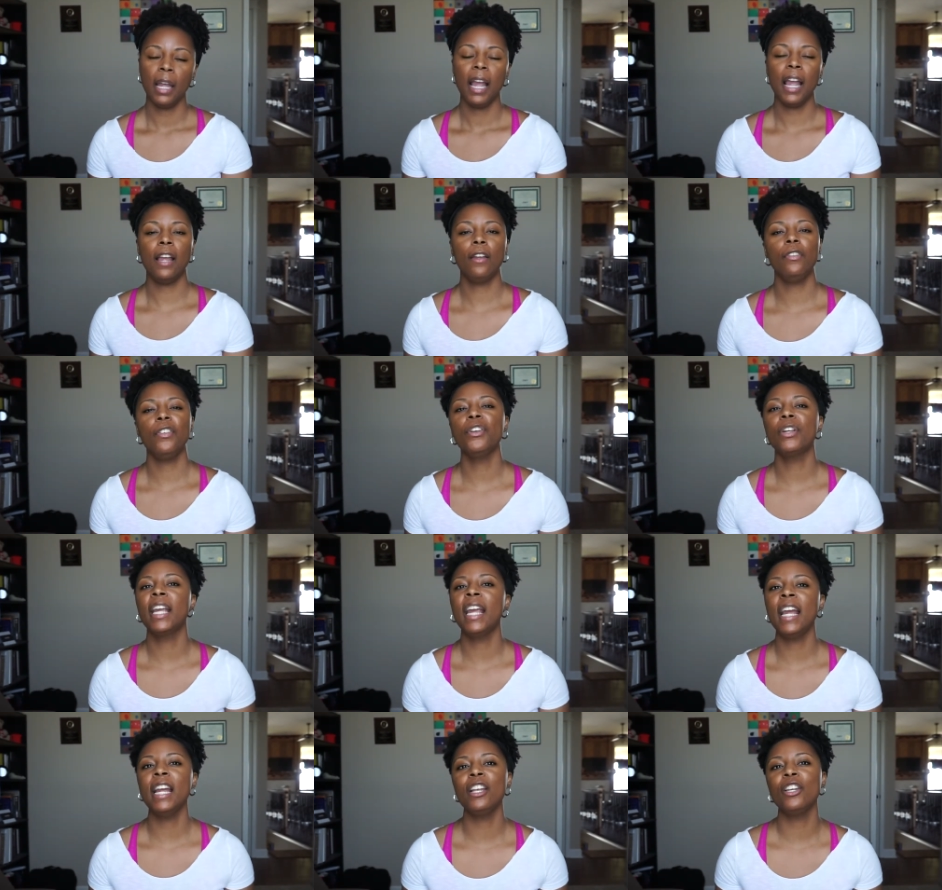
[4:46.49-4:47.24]
If you
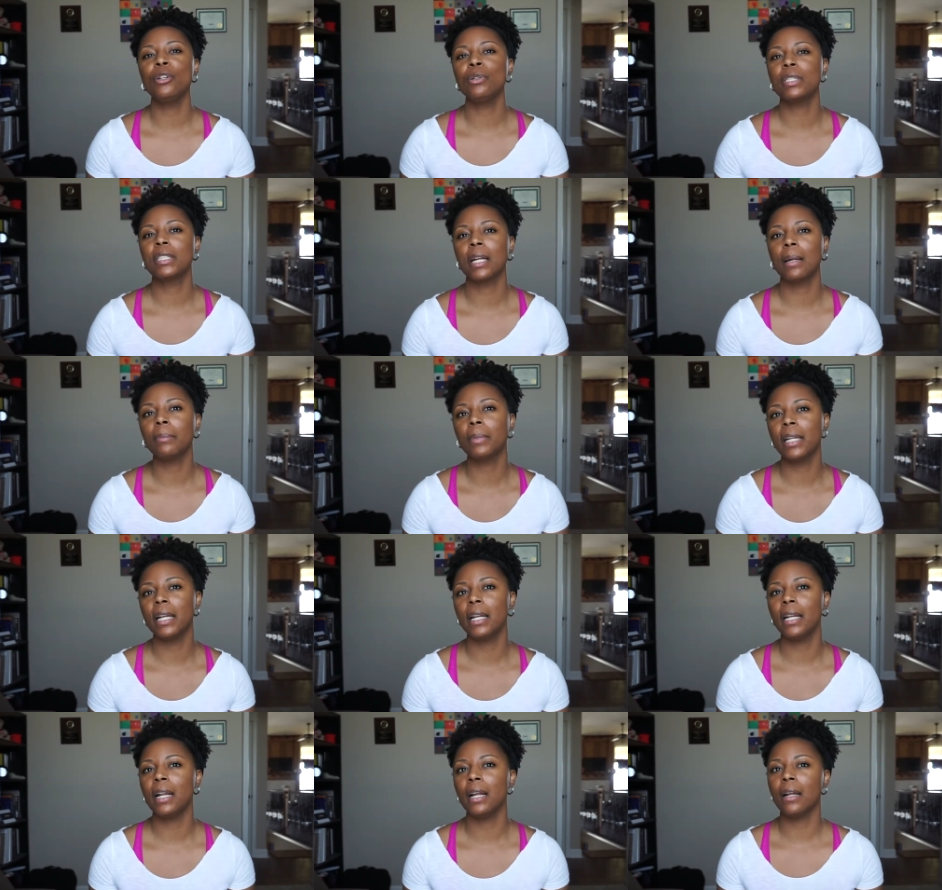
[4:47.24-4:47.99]
can't do
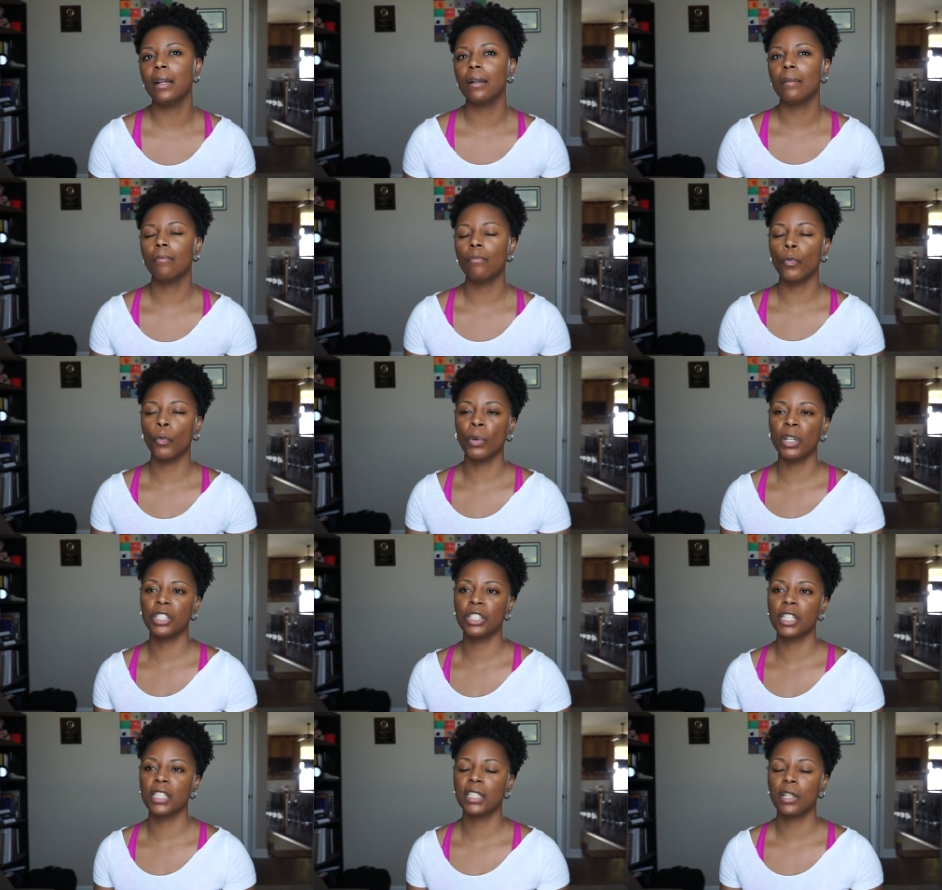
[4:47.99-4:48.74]
something
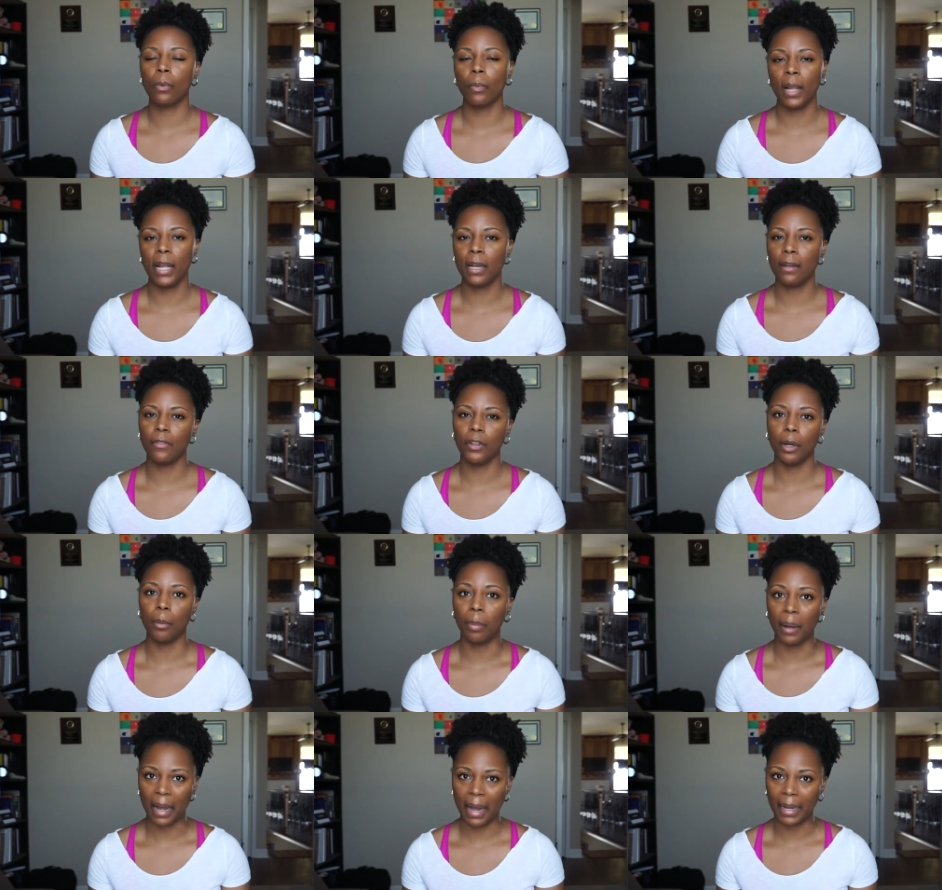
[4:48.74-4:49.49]
with just the weight of
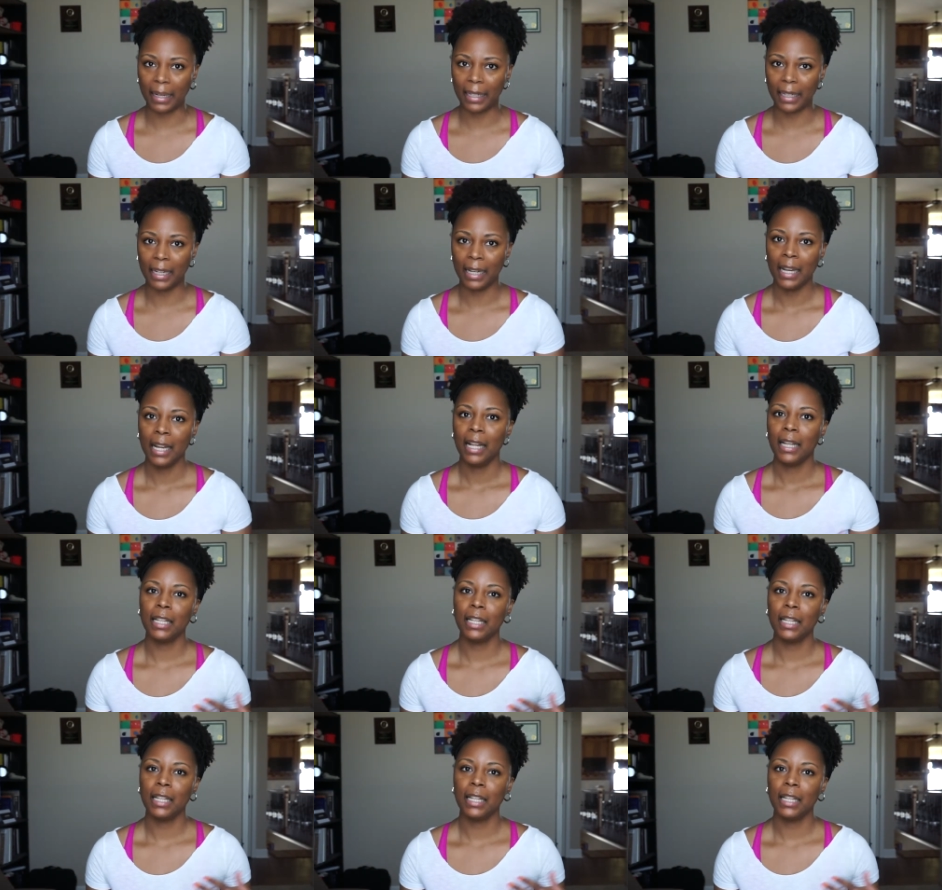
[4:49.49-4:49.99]
your body,